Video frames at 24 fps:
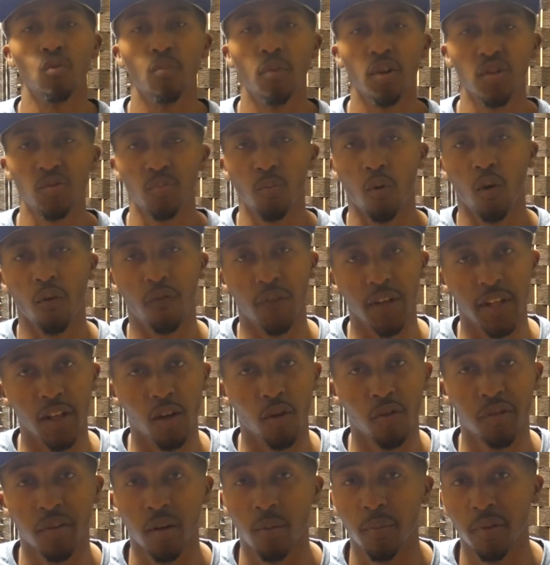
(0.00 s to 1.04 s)
Much more
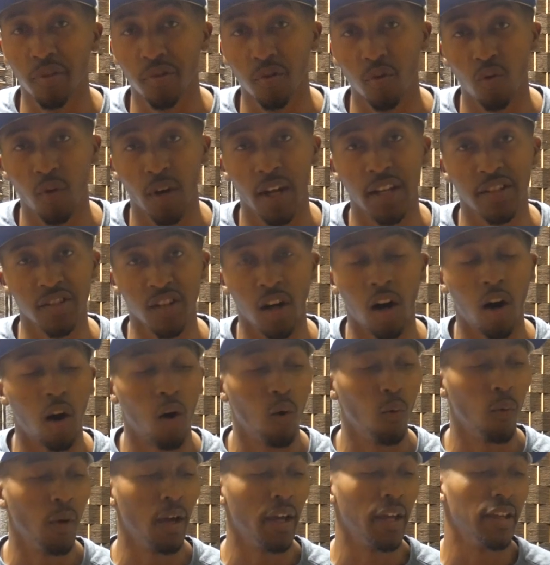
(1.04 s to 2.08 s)
videos coming soon, as
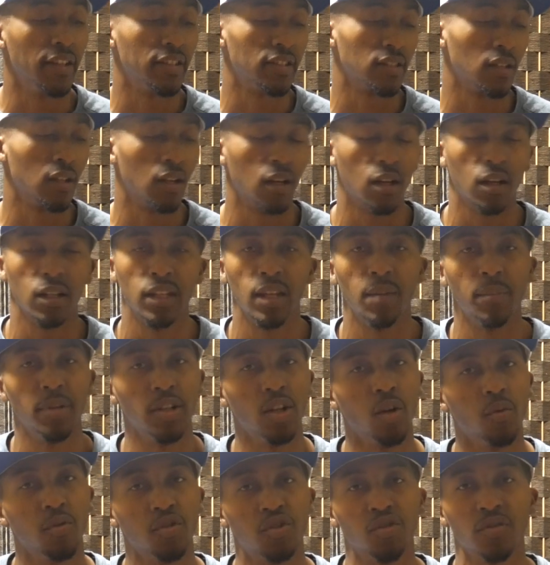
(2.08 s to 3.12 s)
always. Let me
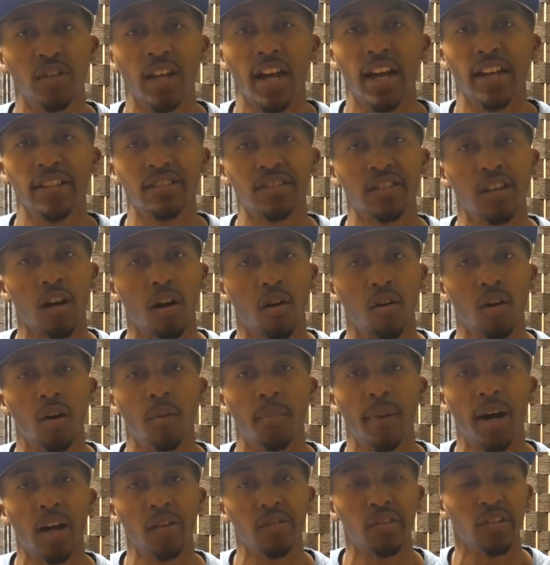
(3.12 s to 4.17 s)
know what you guys thought
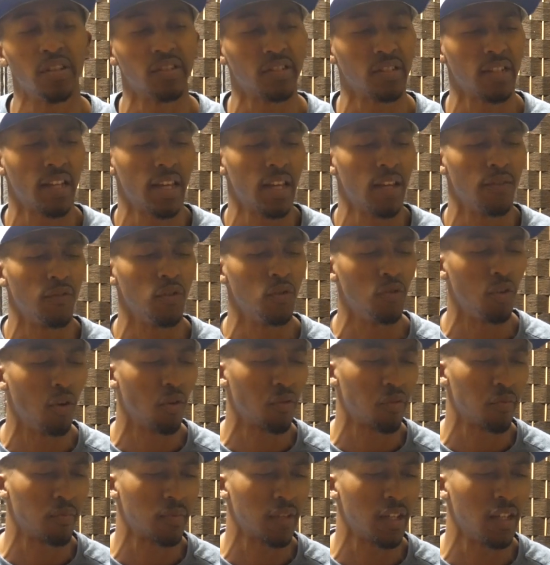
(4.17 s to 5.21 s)
about this. And hey, if you know
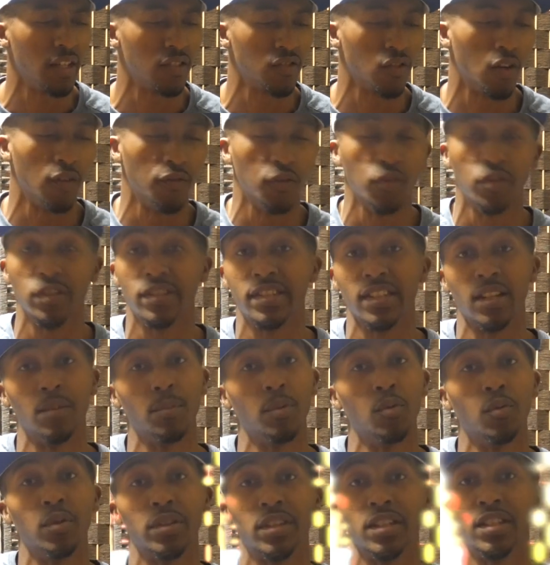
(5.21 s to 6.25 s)
some things, or if you could tell me
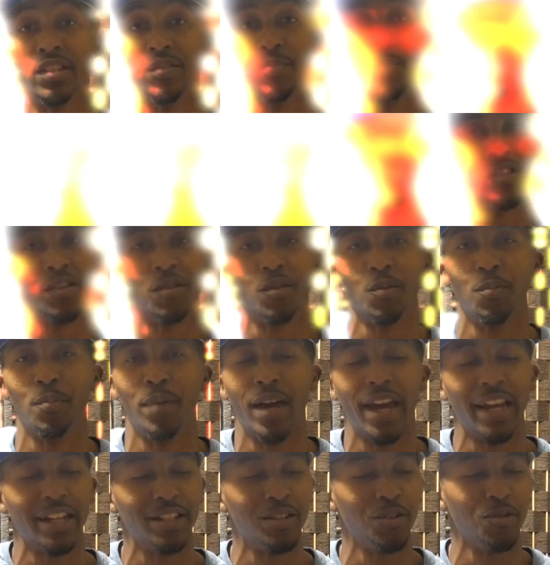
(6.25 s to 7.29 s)
what these buttons on the
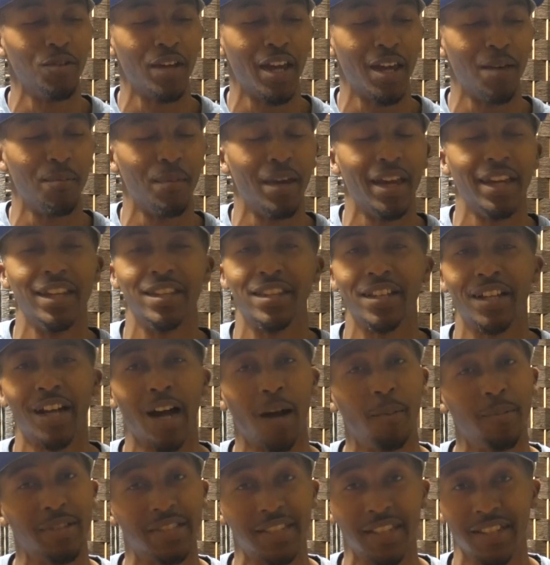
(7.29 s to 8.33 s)
back do, hey man, hit the
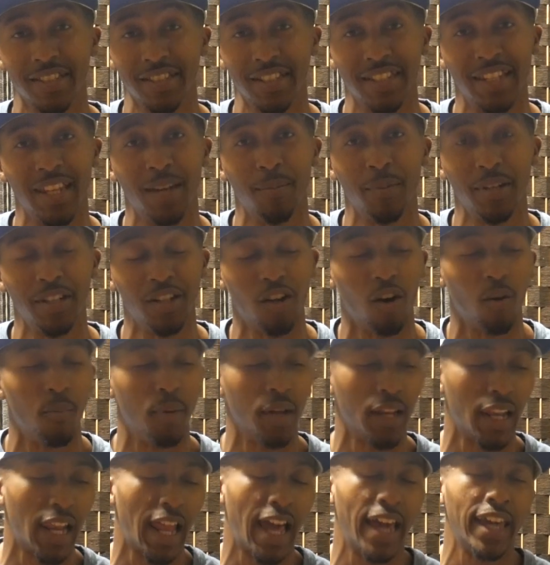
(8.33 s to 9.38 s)
comment section and let me know.
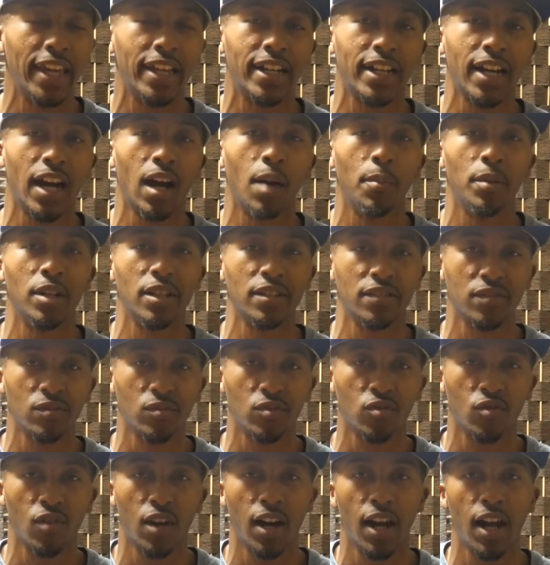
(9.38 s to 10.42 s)
But like, comment, and
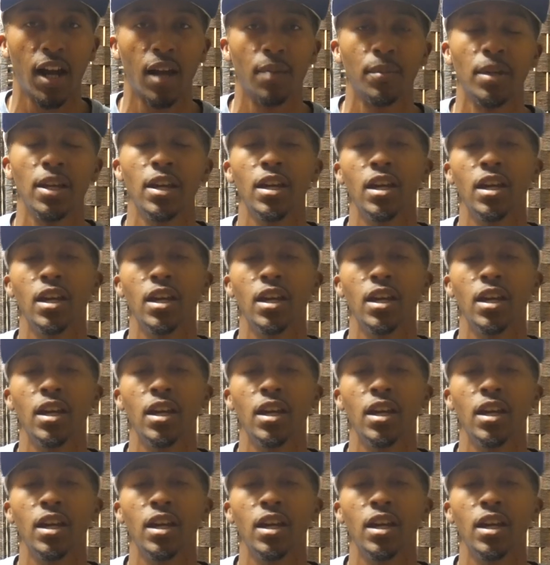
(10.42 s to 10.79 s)
subscribe.